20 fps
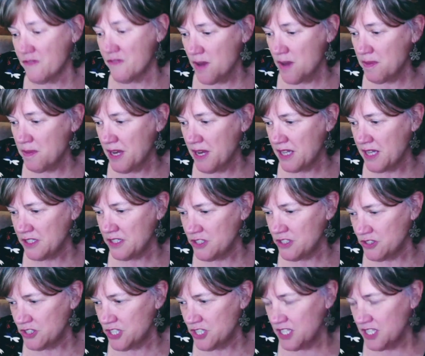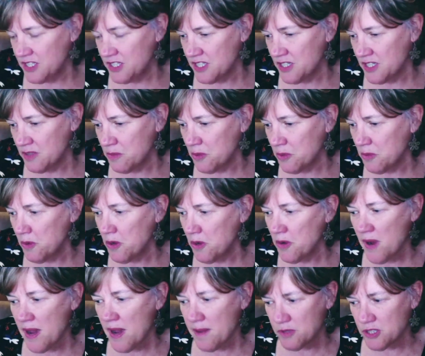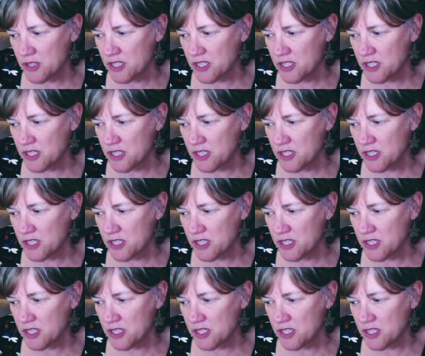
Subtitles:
rapid antigen testing and we were able